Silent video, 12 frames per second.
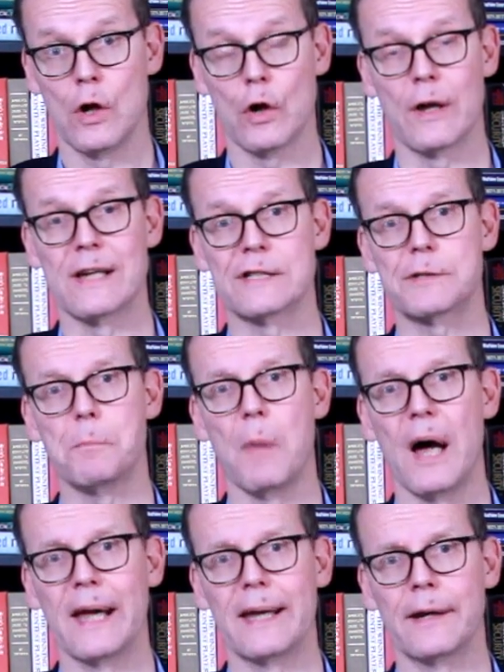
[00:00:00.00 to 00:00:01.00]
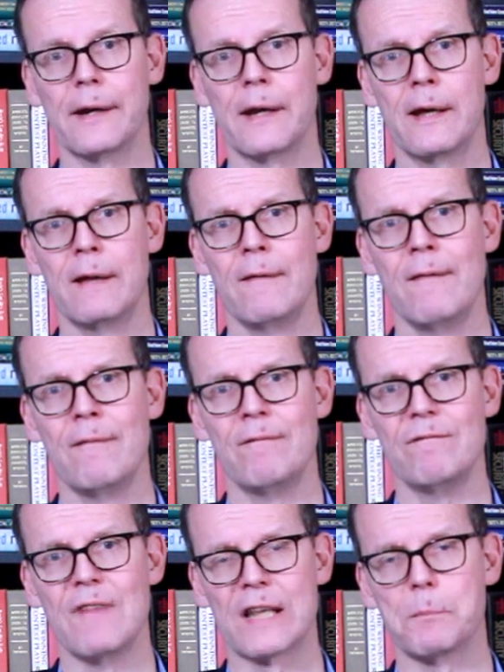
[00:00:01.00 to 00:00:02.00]
against Bayern
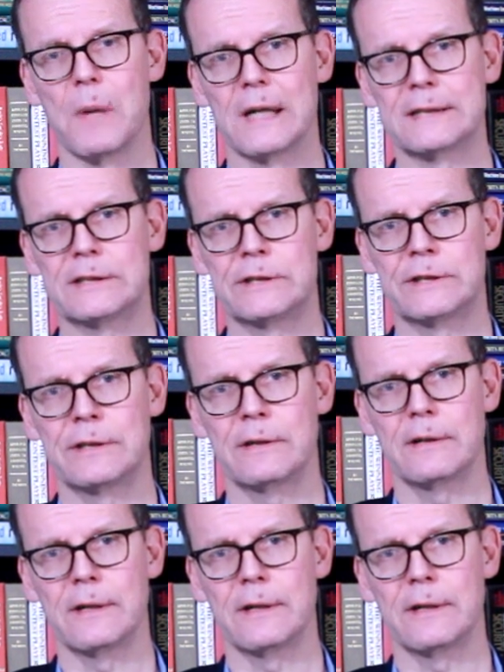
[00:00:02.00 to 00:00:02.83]
that much,